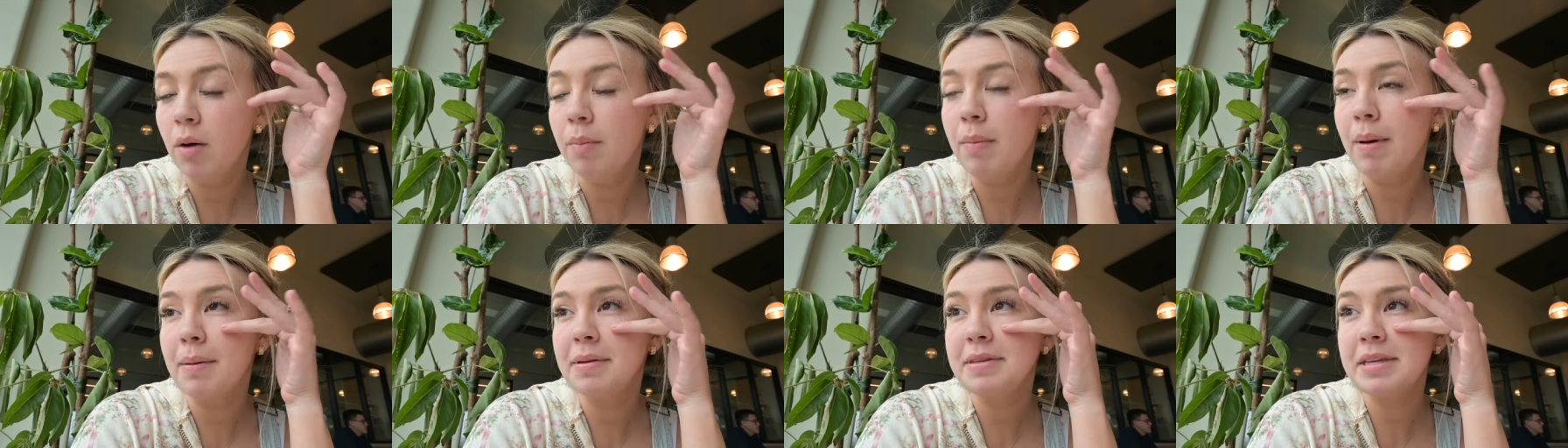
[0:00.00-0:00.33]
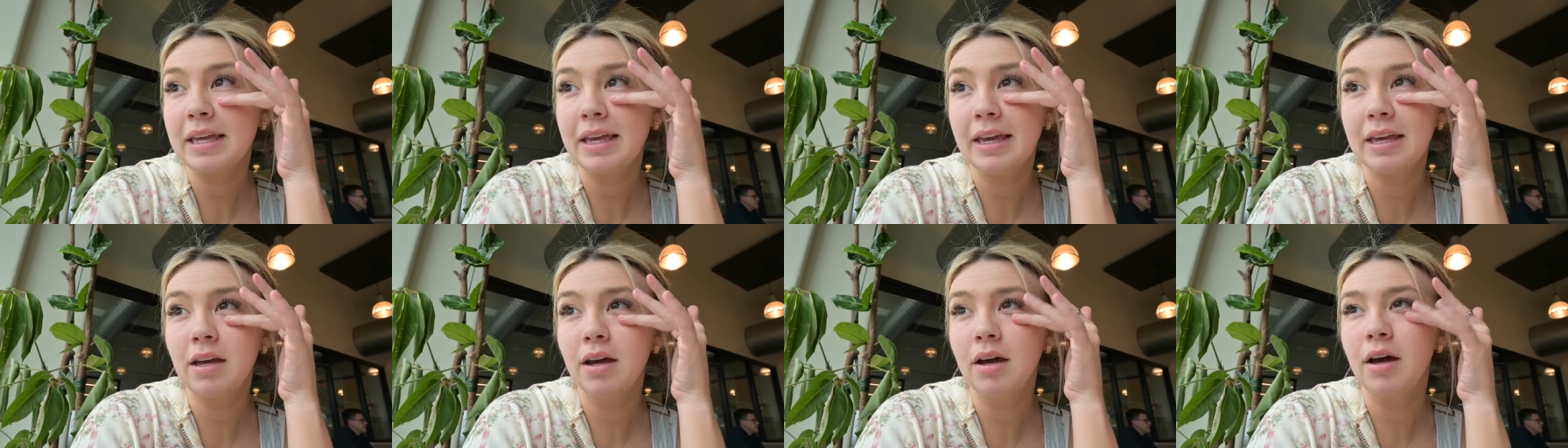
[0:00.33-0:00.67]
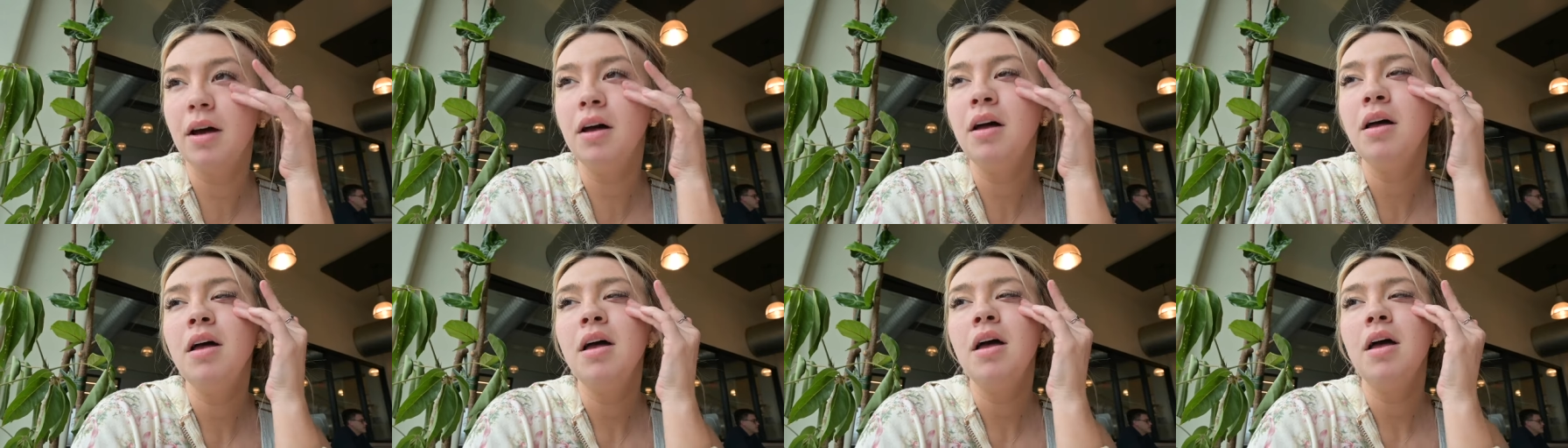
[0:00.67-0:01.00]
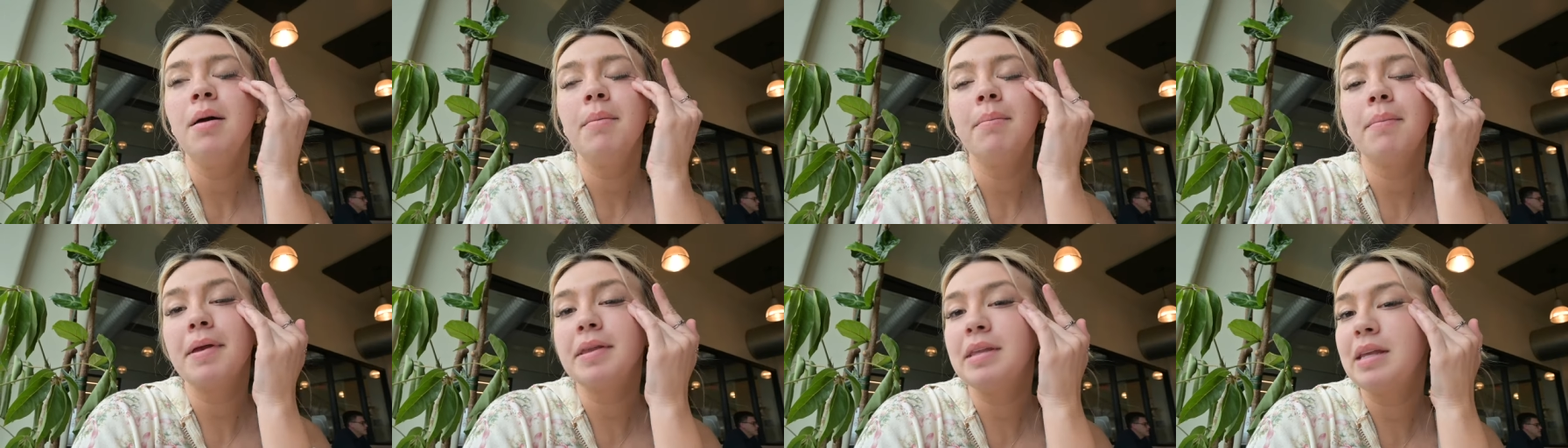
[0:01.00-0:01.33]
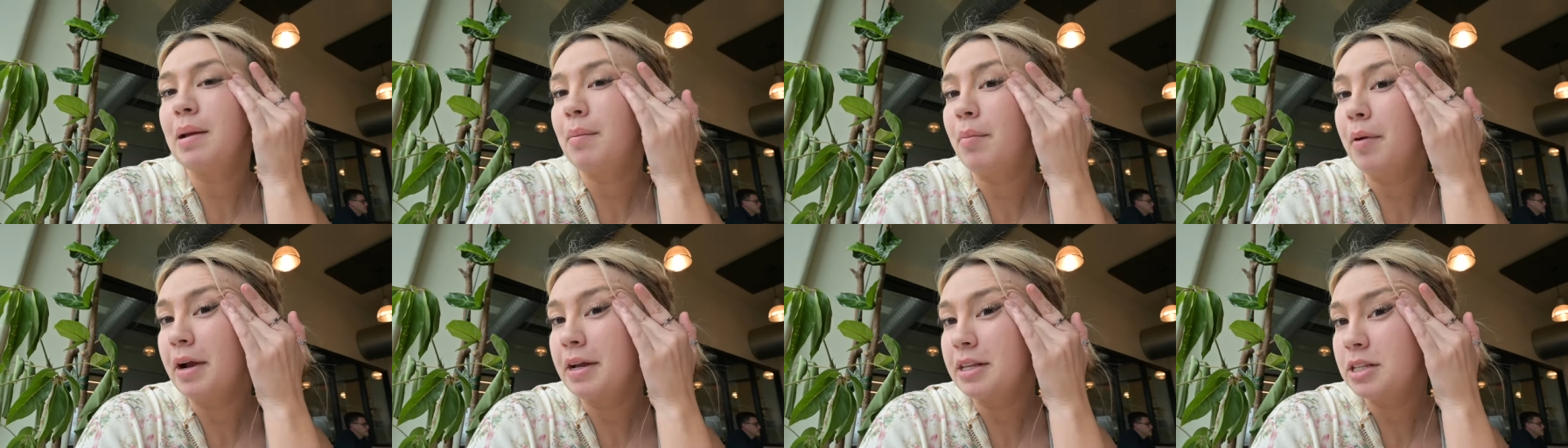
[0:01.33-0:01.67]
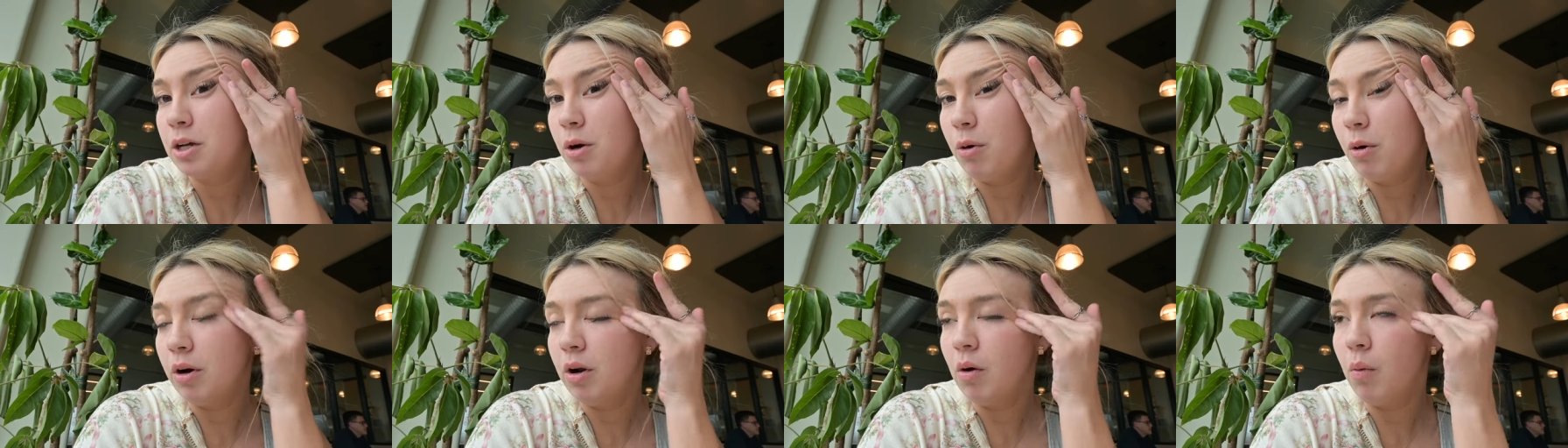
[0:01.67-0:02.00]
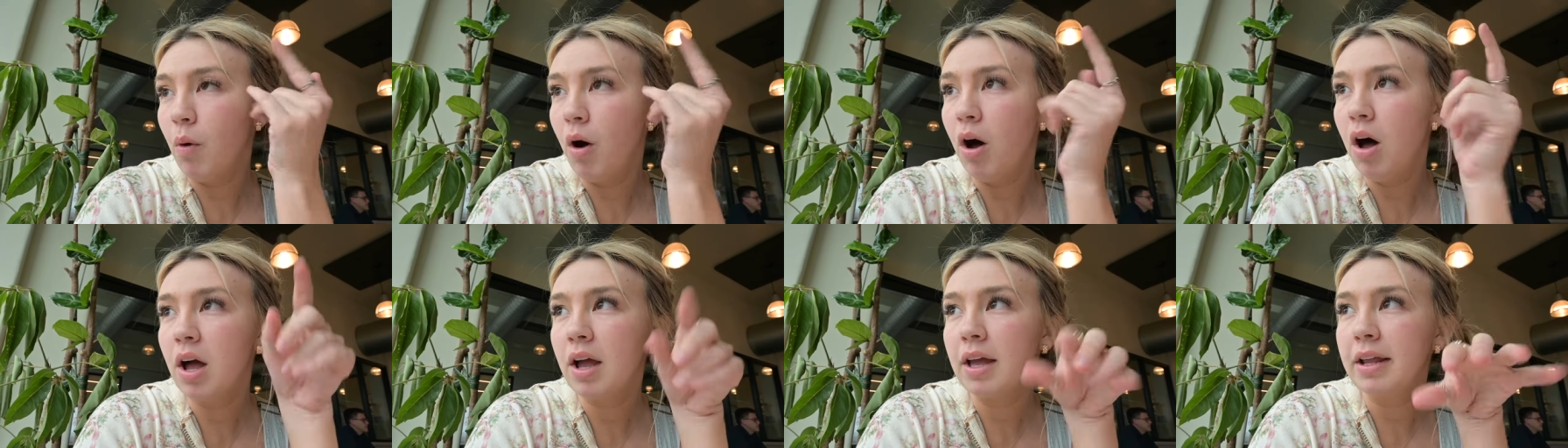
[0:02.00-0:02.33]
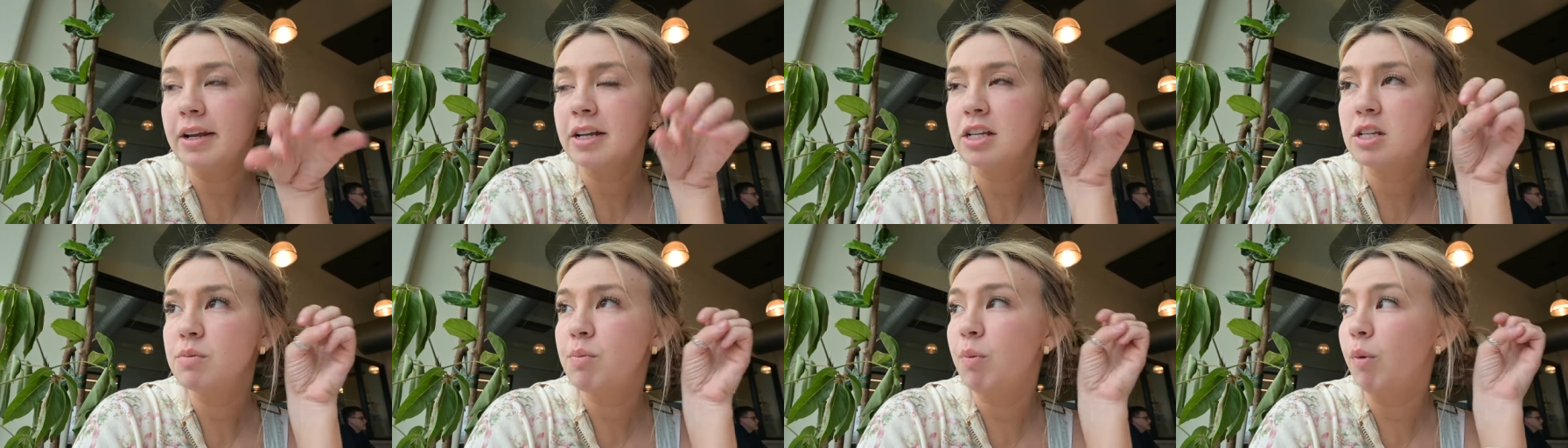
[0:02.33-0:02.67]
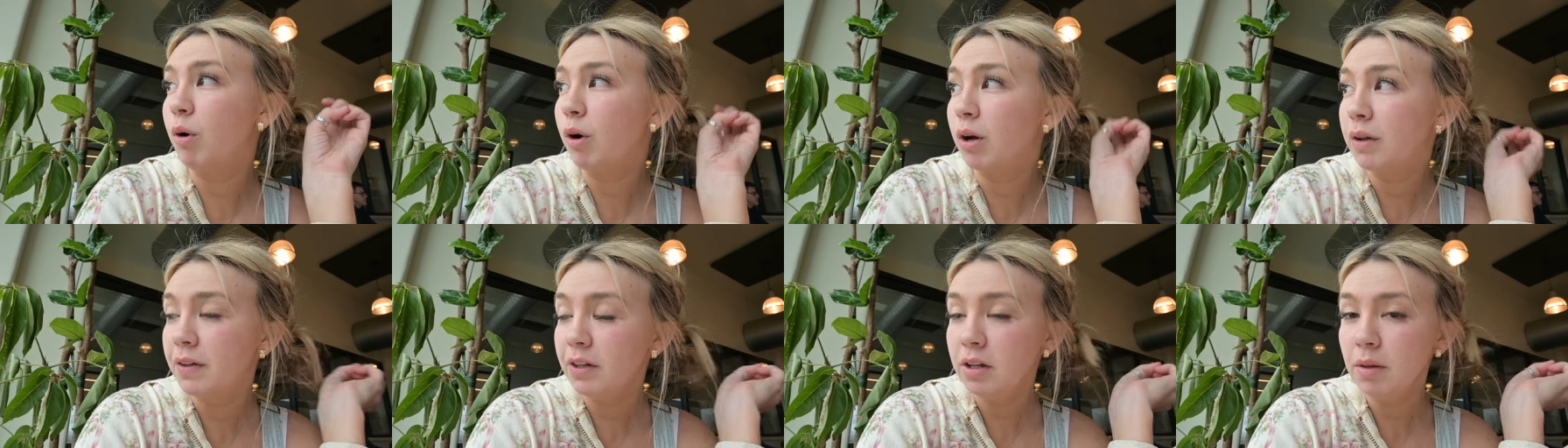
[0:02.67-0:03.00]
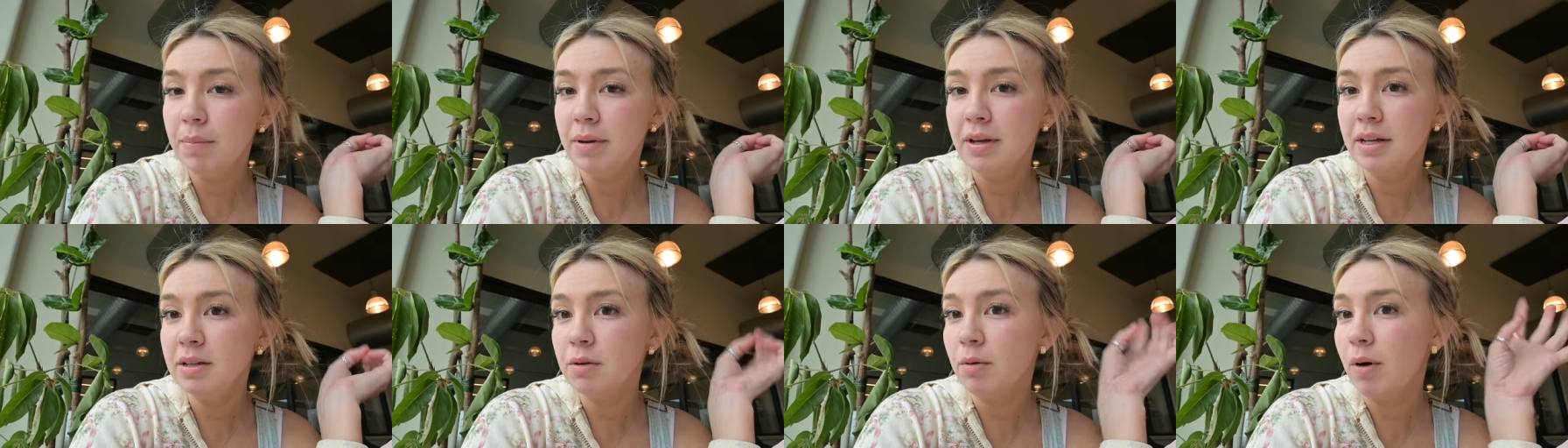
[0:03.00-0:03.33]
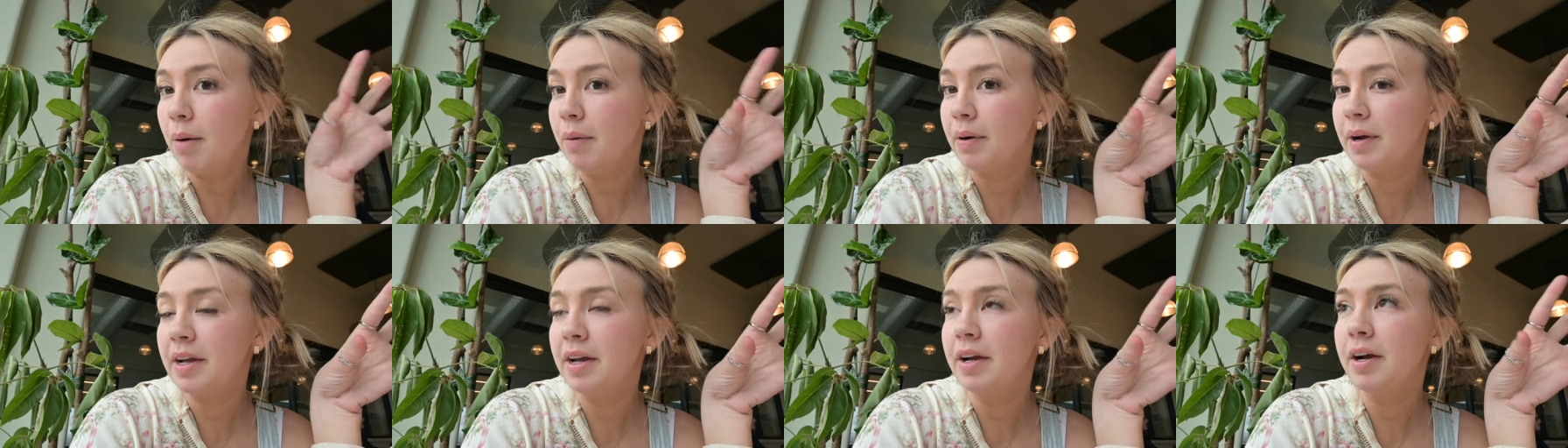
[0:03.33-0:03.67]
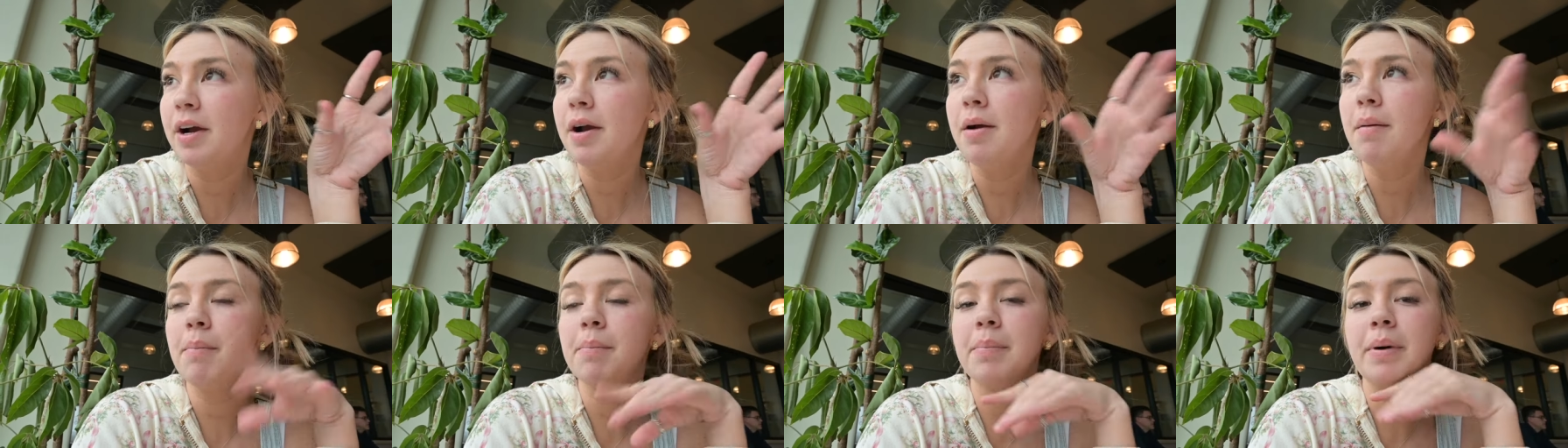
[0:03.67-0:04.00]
Maybe take like a midday break to go on a walk and explore a little bit while we're here.